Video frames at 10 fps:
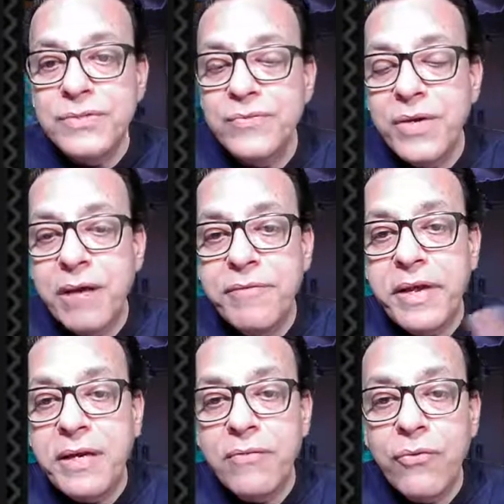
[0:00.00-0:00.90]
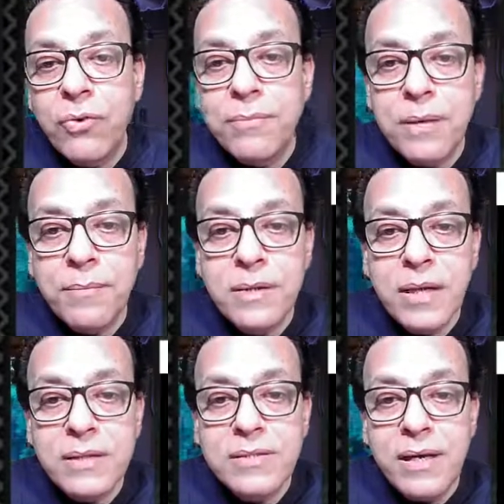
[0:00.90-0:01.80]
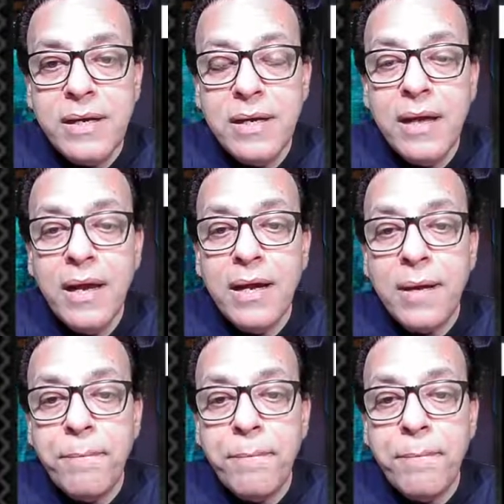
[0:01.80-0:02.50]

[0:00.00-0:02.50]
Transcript: which we have taken from carbon dioxide,